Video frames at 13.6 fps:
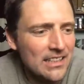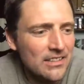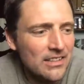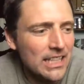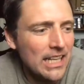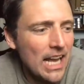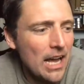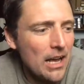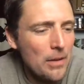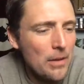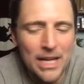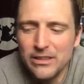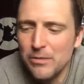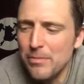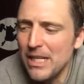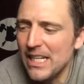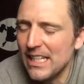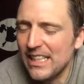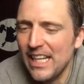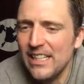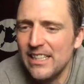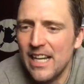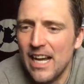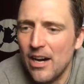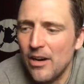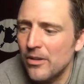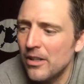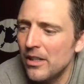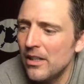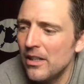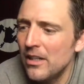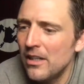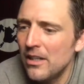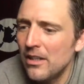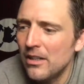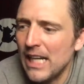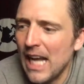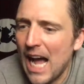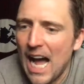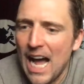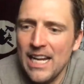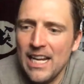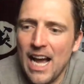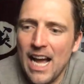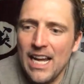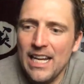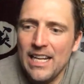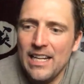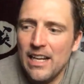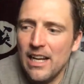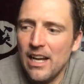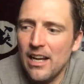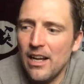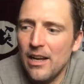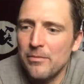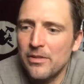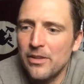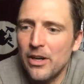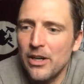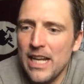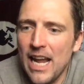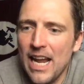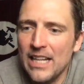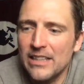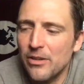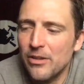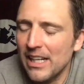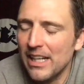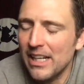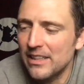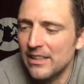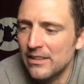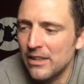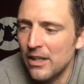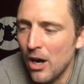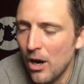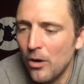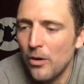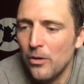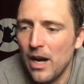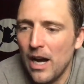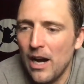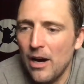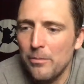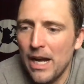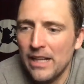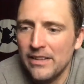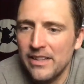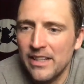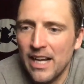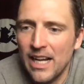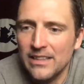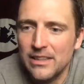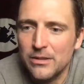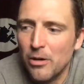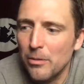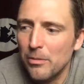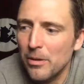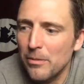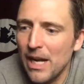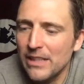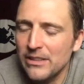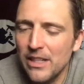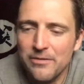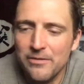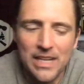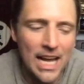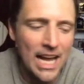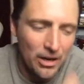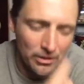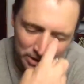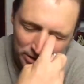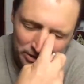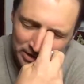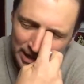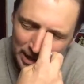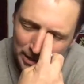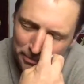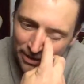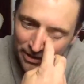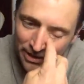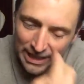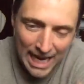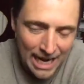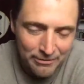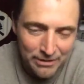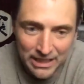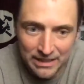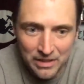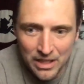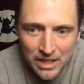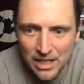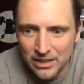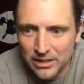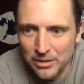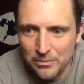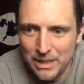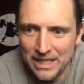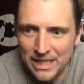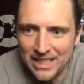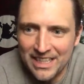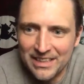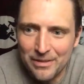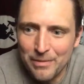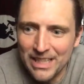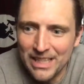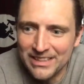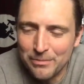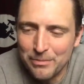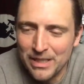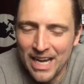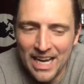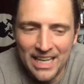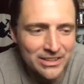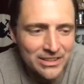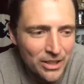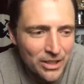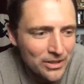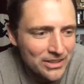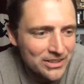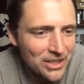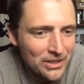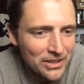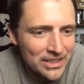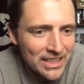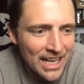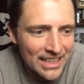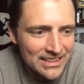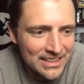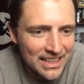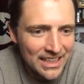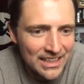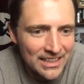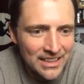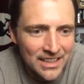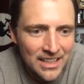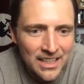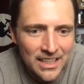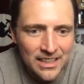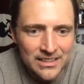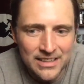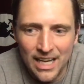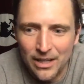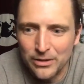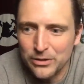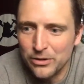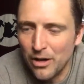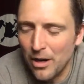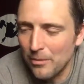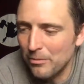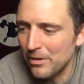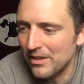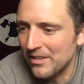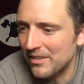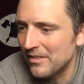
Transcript: like imagine being a kid now. Like I am 38, so I get to know how bad the Nazis were. But imagine if now you just keep hearing every comedian that makes a benign joke is called a Nazi, and Donald Trump with